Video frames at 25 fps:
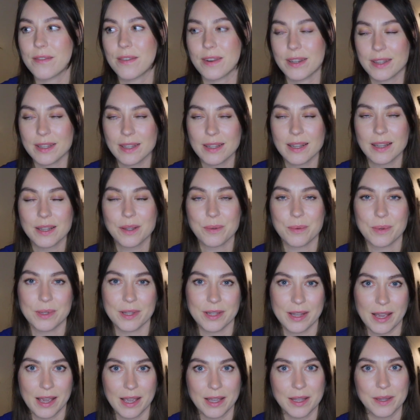Vanilla
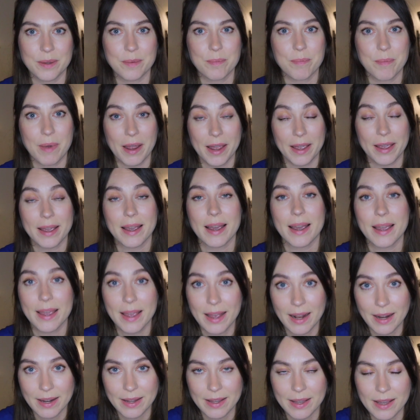28 by
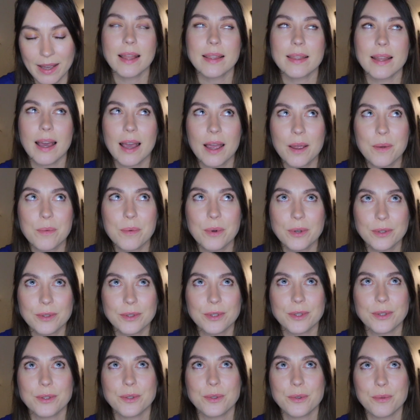Kayali. And I
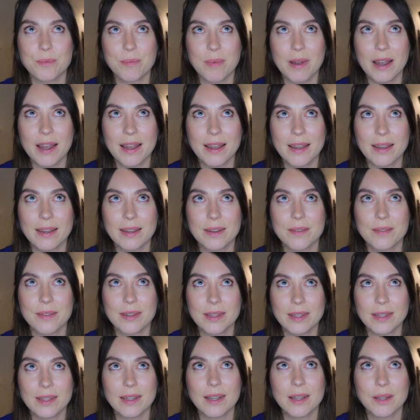wanted to buy
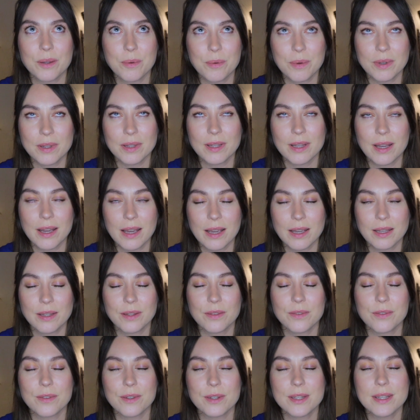Vanilla 28
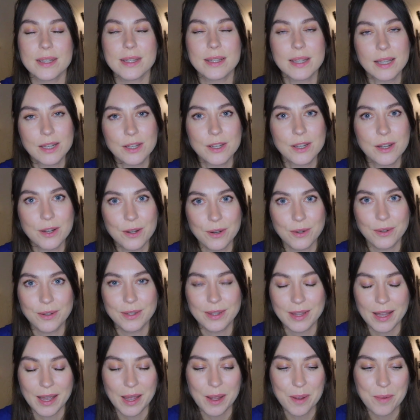for such a long
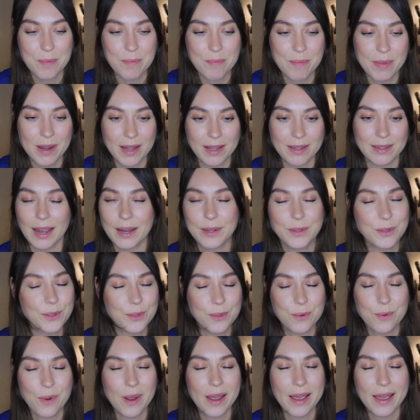time, but I don't
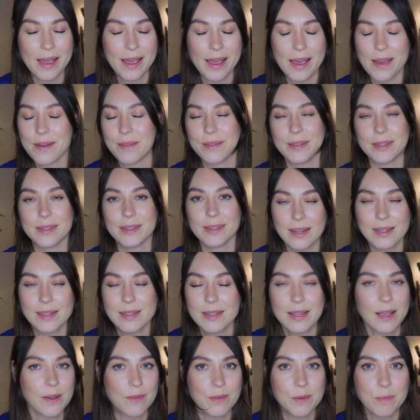know why I
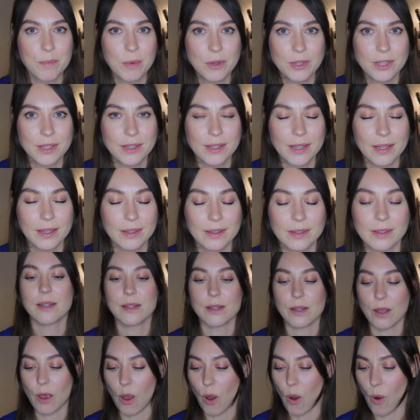just haven't bought it yet.
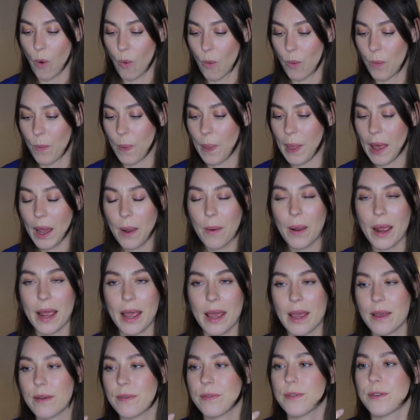So now I
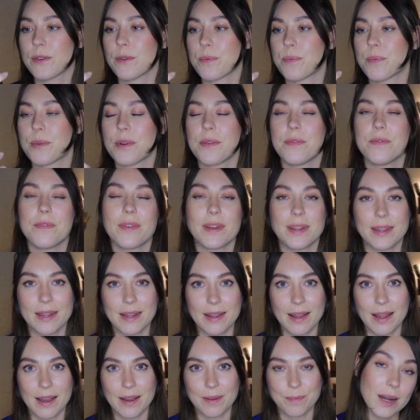have Supreme
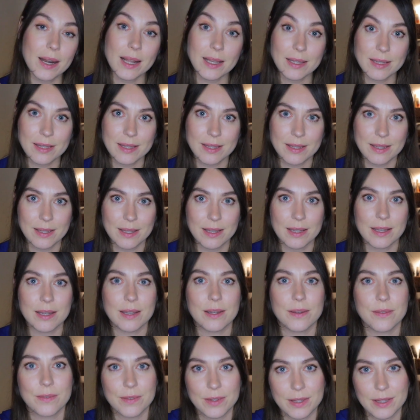Vanilla. Let's see
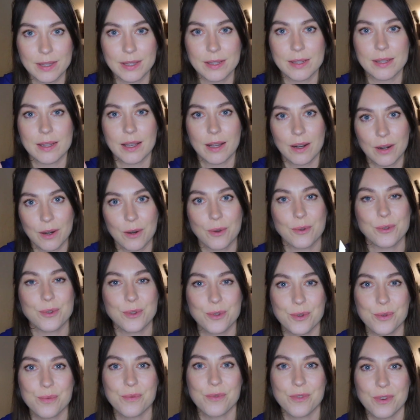if it is a close
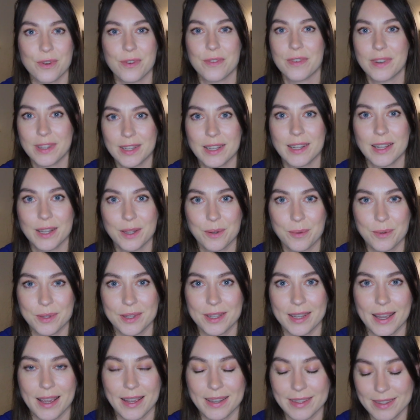dupe for Vanilla
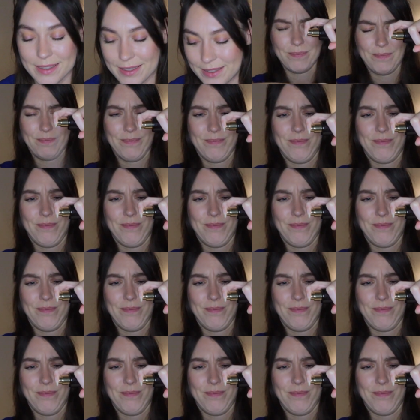28.